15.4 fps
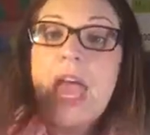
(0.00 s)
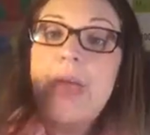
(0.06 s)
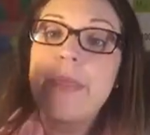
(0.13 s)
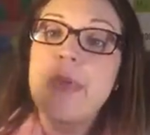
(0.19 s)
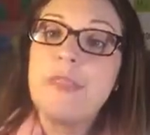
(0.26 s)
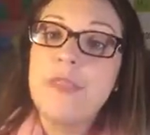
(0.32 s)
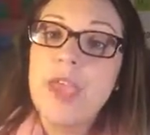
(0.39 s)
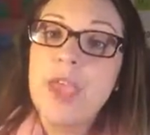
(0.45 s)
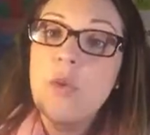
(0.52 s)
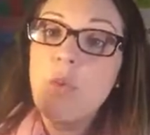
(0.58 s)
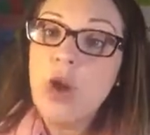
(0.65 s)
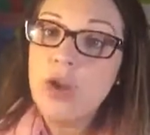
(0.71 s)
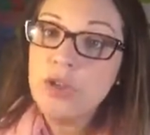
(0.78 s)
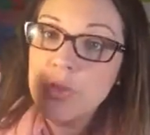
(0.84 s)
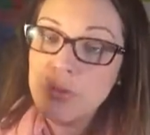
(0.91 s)
And then they
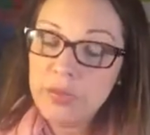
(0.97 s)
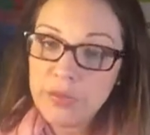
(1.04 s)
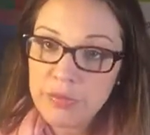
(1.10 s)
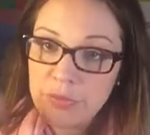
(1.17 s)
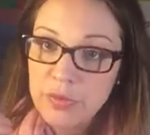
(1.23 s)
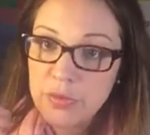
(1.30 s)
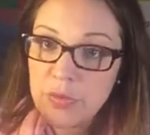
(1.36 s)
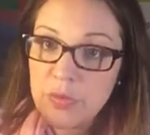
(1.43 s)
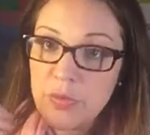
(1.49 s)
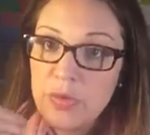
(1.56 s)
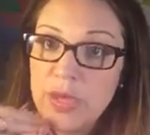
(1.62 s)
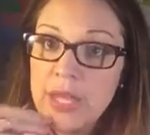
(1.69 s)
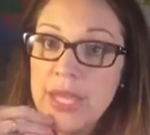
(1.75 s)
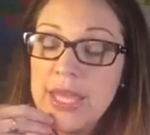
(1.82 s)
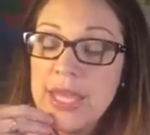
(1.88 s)
walk you
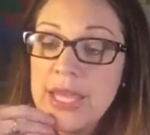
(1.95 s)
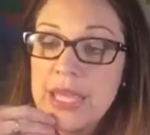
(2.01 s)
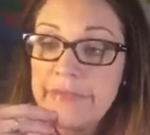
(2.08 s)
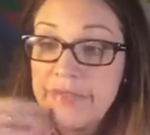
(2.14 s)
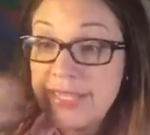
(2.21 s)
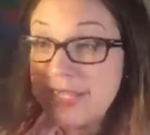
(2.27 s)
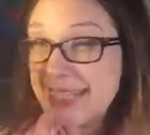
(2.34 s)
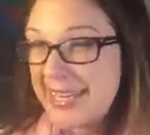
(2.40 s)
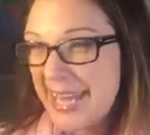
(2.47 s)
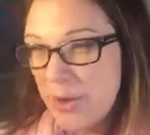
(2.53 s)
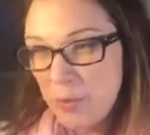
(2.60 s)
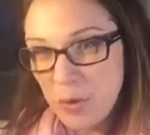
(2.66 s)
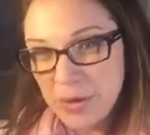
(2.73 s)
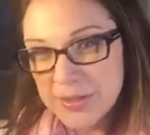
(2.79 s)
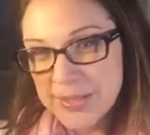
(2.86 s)
through. If it's a
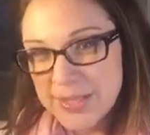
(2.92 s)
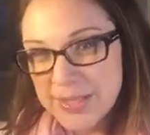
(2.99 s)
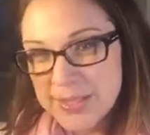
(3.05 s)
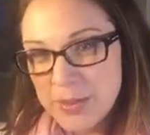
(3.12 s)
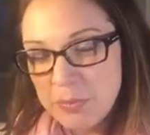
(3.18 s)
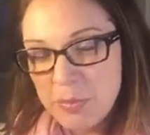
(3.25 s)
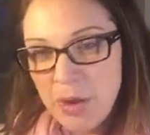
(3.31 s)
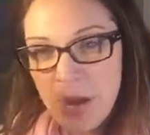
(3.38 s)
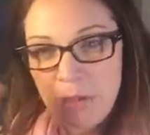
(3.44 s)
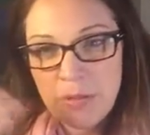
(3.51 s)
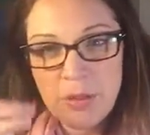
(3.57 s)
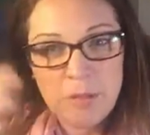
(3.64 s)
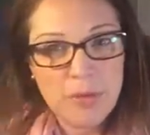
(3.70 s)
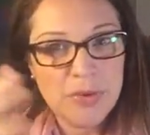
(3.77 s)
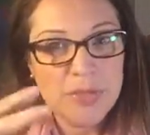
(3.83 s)
network system
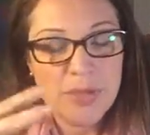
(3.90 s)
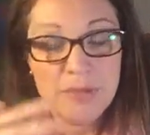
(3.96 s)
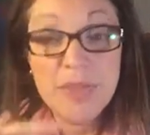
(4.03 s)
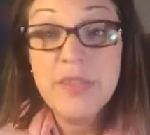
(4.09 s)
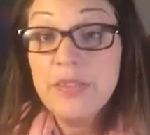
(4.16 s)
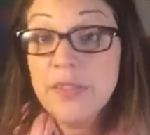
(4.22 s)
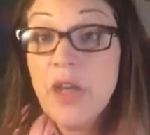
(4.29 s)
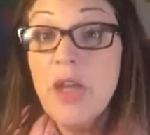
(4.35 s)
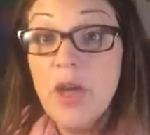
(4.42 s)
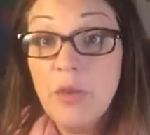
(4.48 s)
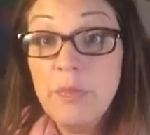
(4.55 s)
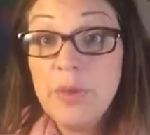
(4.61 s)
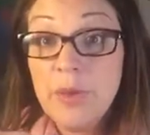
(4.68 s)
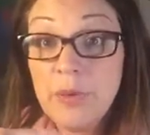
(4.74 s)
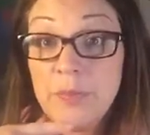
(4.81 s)
problem or something, they'll
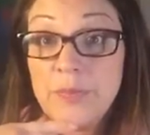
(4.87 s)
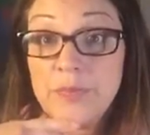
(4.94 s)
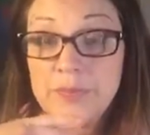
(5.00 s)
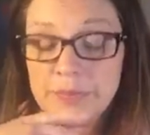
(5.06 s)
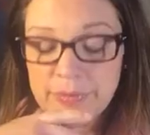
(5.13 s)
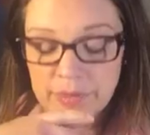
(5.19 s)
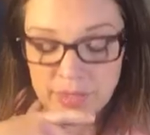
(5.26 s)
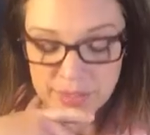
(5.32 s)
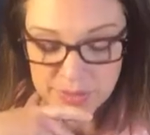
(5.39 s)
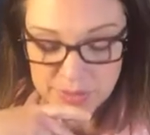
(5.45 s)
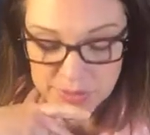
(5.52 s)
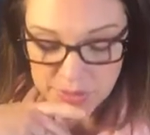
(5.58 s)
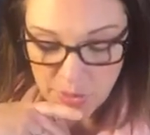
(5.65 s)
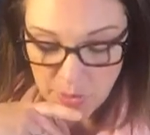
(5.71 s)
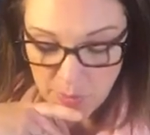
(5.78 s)
help you.
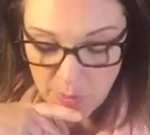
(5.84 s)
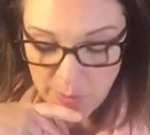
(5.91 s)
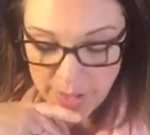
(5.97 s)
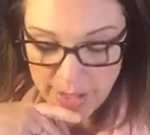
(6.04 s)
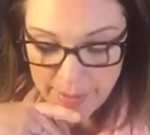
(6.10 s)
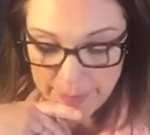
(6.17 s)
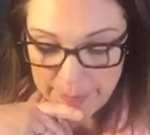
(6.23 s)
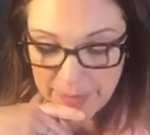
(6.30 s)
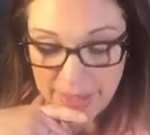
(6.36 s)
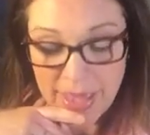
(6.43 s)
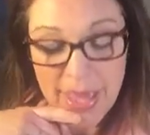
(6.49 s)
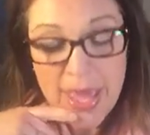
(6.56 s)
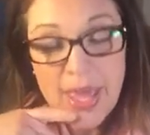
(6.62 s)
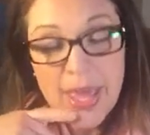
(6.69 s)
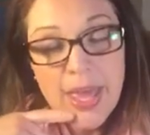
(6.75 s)
So, and
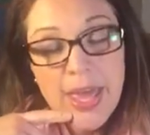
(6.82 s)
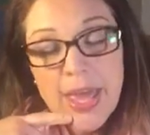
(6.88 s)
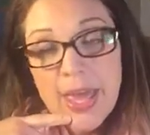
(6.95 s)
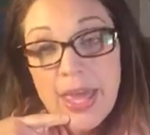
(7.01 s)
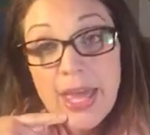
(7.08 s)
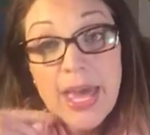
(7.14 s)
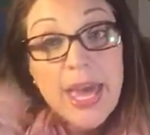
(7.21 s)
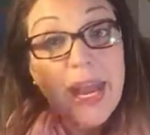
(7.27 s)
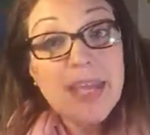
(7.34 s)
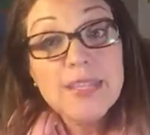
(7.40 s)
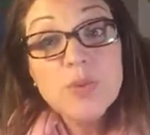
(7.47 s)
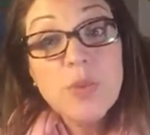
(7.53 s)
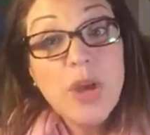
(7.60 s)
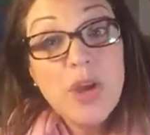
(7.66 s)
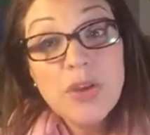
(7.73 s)

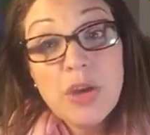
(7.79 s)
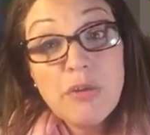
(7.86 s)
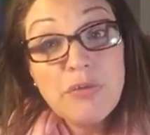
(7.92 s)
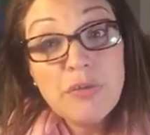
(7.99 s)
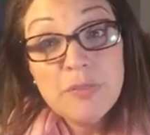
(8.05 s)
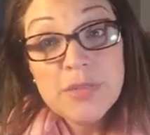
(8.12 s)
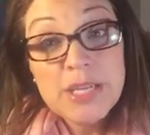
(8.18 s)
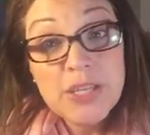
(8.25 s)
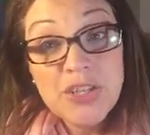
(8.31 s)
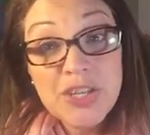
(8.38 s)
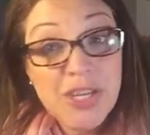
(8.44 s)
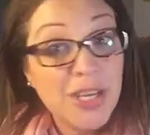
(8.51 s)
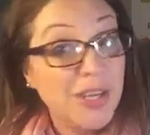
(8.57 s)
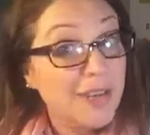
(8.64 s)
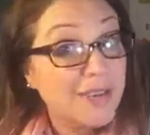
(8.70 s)
as we all know from
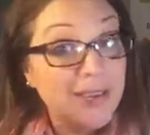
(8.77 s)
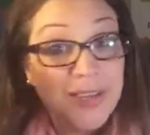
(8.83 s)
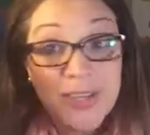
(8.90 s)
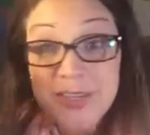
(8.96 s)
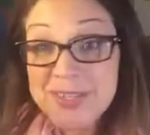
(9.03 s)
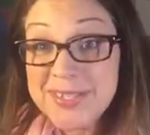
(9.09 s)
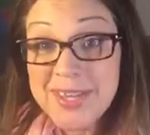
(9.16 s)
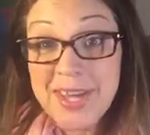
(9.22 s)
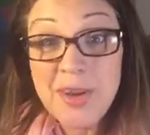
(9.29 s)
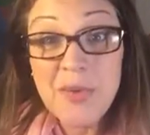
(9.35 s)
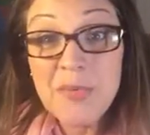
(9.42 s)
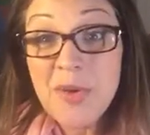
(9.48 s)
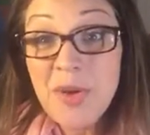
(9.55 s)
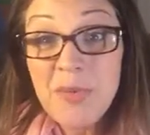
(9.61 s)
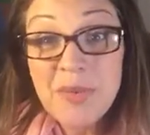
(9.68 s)
teaching, you just got to
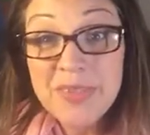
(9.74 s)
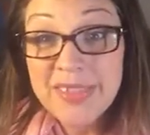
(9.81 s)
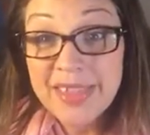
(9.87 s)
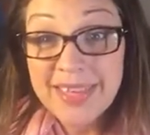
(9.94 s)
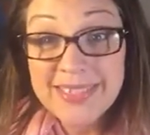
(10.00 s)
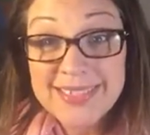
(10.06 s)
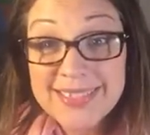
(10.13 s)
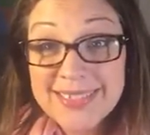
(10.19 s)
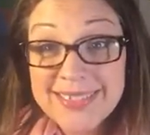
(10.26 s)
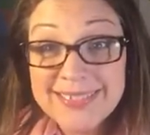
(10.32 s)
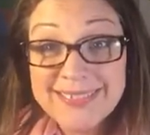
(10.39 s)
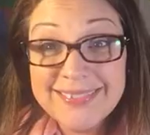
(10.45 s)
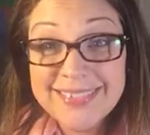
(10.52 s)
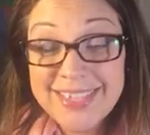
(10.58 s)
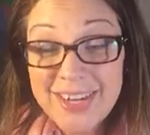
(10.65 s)
roll with it.
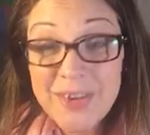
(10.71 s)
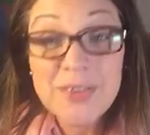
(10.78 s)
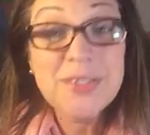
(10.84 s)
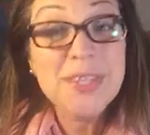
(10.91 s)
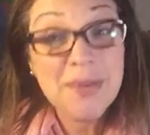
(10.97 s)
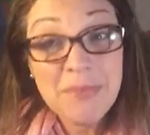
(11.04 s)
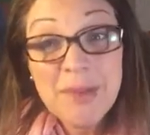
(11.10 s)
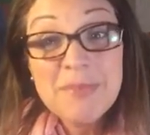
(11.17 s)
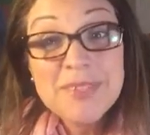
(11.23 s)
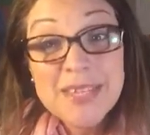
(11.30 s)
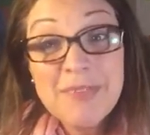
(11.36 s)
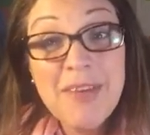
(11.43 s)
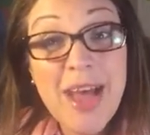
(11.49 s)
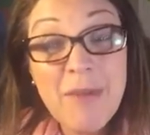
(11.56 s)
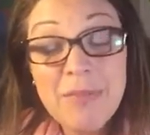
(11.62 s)
You know, sometimes
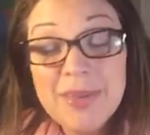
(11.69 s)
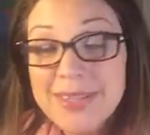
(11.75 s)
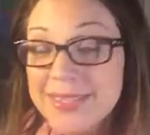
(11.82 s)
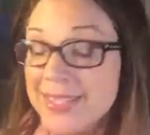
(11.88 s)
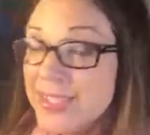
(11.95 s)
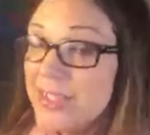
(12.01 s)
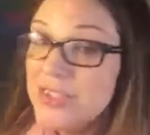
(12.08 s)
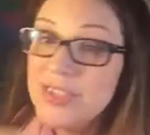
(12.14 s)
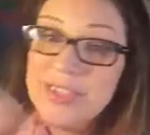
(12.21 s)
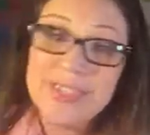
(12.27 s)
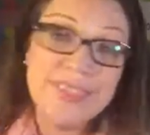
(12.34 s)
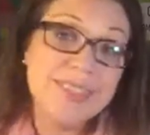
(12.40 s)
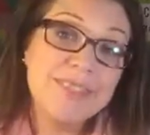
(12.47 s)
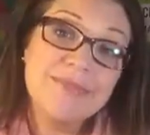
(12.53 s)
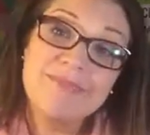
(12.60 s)
stuff happens and you
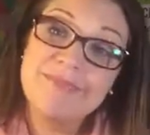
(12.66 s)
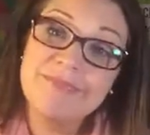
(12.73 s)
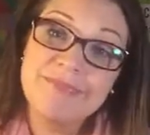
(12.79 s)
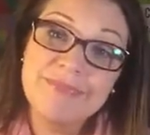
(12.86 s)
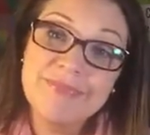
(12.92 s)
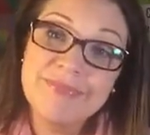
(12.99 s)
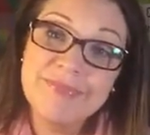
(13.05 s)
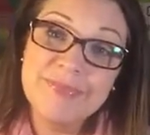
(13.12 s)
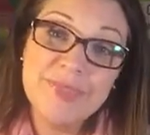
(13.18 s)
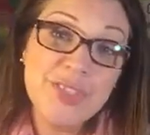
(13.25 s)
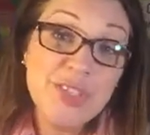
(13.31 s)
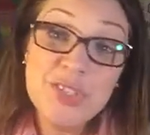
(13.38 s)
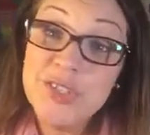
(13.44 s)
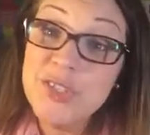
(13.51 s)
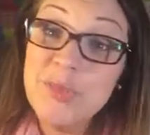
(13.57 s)
just
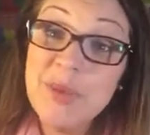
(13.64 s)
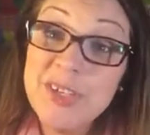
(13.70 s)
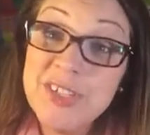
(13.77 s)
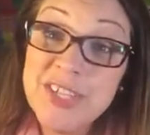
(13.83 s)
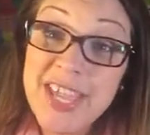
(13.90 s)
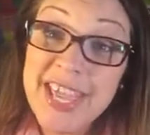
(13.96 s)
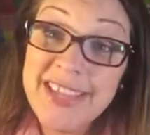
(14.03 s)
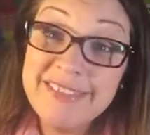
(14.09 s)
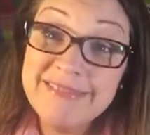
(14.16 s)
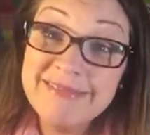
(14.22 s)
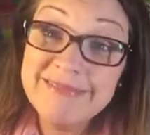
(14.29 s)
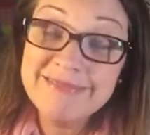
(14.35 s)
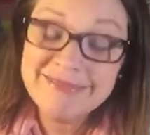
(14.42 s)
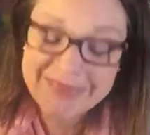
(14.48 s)
do the best you can